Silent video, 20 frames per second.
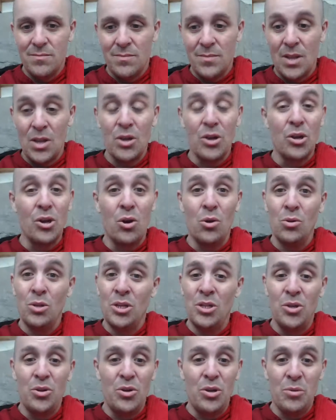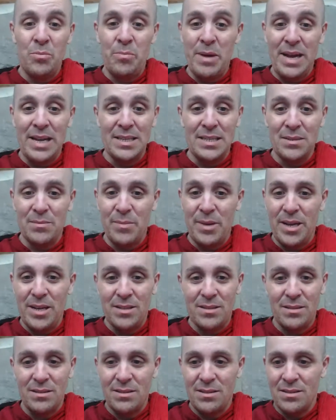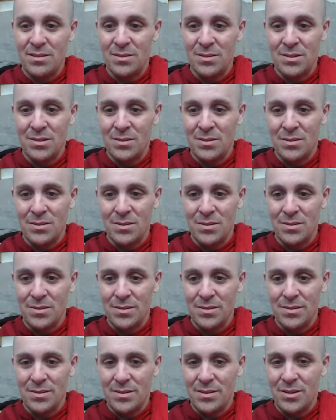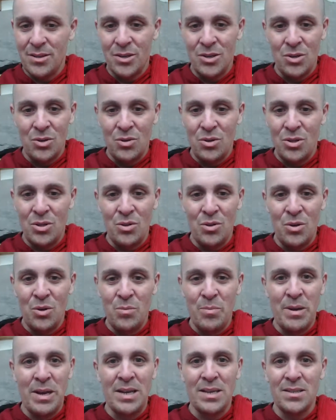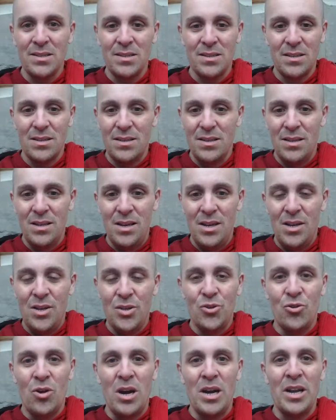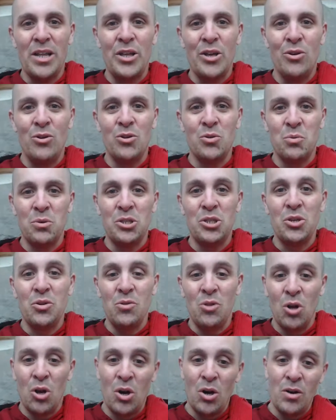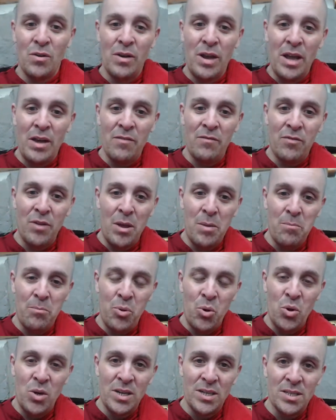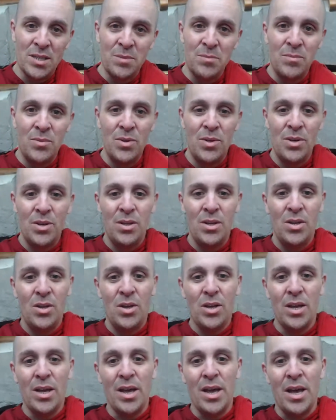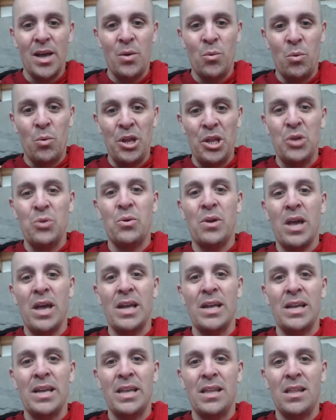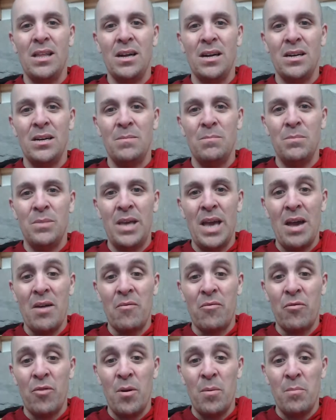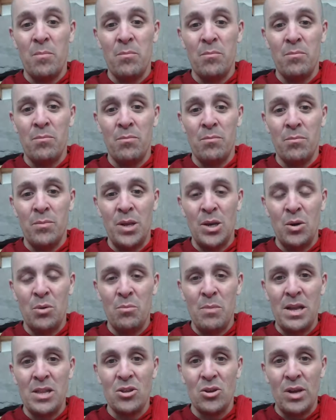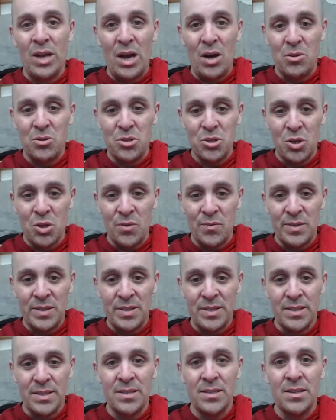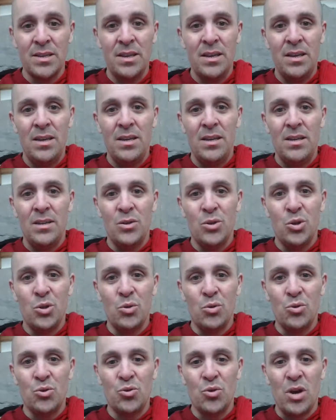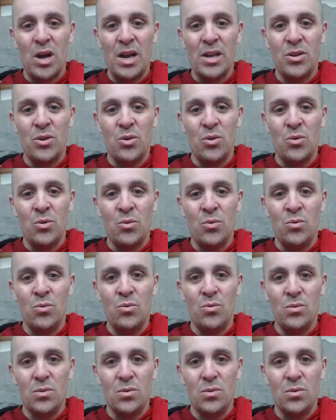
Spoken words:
You can only do your best, man. You can only do your best. Try to use what you learn in Buddhism and what you can get from mental health services to try to